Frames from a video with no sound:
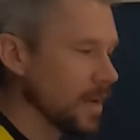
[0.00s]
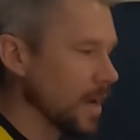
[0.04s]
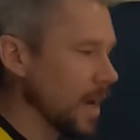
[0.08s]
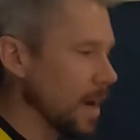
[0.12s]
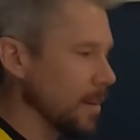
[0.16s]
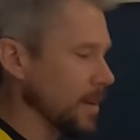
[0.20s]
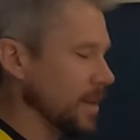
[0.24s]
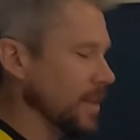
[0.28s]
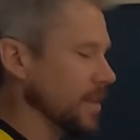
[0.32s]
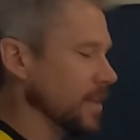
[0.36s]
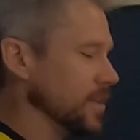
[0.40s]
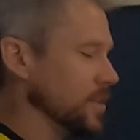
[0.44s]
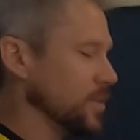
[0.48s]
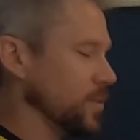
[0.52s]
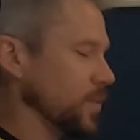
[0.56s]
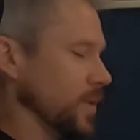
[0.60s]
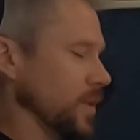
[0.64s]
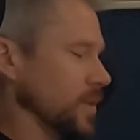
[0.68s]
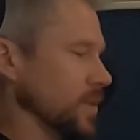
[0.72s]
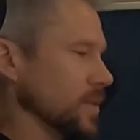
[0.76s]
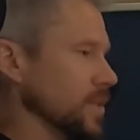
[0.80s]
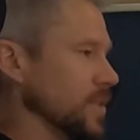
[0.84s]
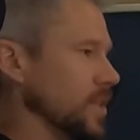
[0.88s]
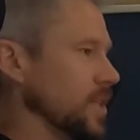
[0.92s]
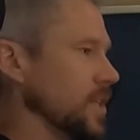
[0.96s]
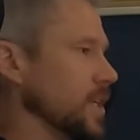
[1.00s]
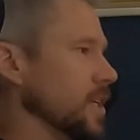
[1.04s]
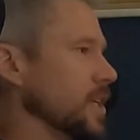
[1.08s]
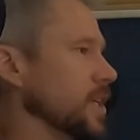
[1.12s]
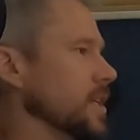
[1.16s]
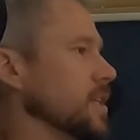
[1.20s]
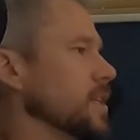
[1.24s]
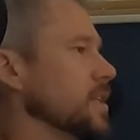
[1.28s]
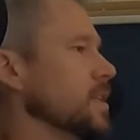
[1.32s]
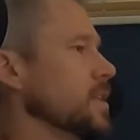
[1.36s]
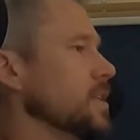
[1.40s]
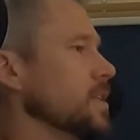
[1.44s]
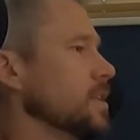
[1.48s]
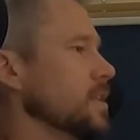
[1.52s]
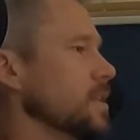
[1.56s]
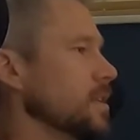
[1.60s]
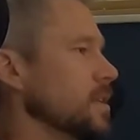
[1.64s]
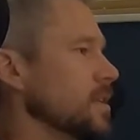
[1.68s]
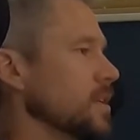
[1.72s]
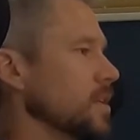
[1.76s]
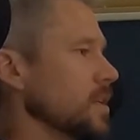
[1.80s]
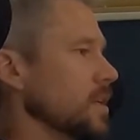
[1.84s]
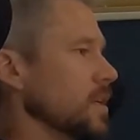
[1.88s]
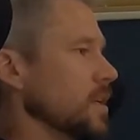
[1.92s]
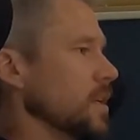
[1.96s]
I mean, this feels good.
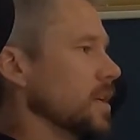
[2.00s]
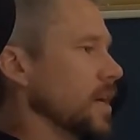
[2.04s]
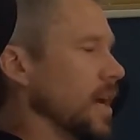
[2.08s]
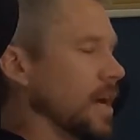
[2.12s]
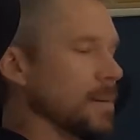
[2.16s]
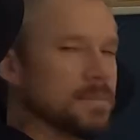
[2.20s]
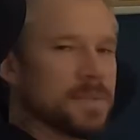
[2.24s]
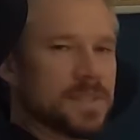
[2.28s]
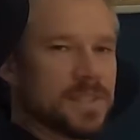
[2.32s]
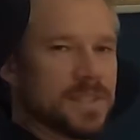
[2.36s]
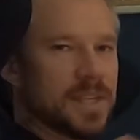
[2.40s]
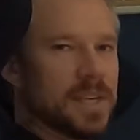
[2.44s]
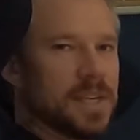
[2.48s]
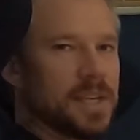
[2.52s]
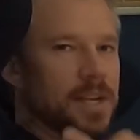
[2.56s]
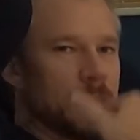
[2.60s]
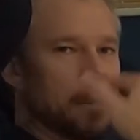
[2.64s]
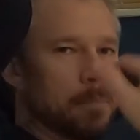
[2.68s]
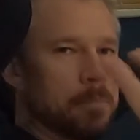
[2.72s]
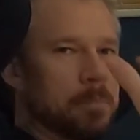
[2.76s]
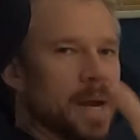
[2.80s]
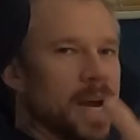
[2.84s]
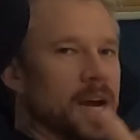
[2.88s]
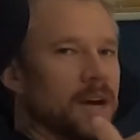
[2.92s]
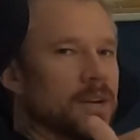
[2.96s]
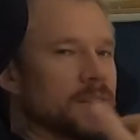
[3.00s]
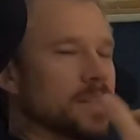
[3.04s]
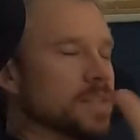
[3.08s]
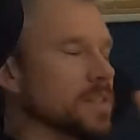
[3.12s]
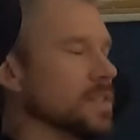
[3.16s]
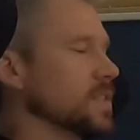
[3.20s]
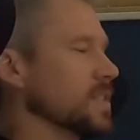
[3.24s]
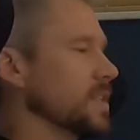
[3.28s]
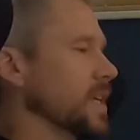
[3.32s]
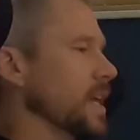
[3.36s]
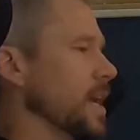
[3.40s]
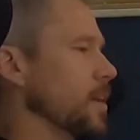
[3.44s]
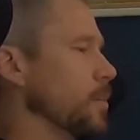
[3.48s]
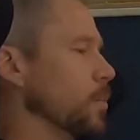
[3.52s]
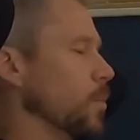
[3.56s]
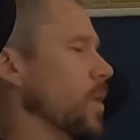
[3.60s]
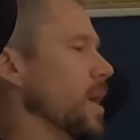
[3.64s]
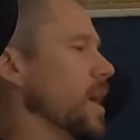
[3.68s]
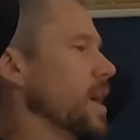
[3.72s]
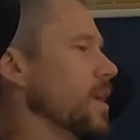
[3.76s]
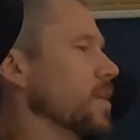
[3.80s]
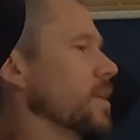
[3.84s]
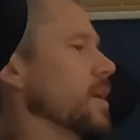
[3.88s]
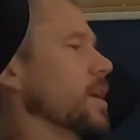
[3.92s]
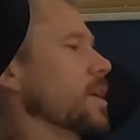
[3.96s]
I'm sitting about the same
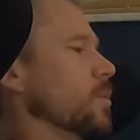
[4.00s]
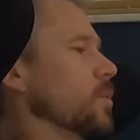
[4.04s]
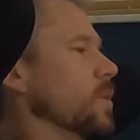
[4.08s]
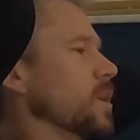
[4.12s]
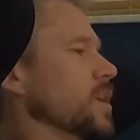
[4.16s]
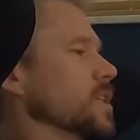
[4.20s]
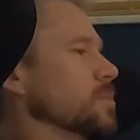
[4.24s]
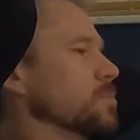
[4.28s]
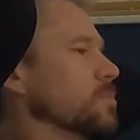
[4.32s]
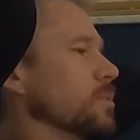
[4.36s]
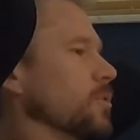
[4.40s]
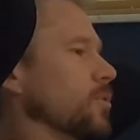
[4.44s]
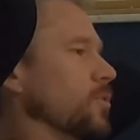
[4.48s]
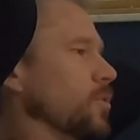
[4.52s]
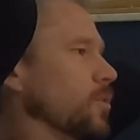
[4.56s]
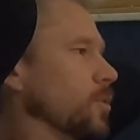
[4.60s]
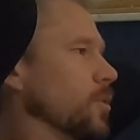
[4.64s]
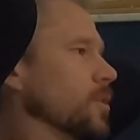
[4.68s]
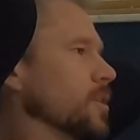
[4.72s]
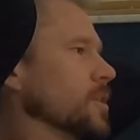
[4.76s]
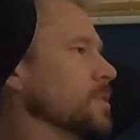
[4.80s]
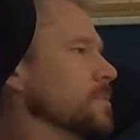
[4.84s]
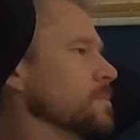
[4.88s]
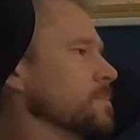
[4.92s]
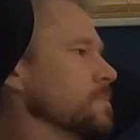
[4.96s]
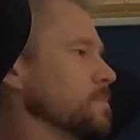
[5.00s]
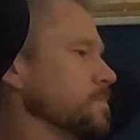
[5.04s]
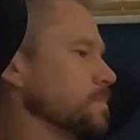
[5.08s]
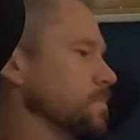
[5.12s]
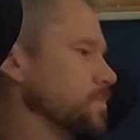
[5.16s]
way that I was before.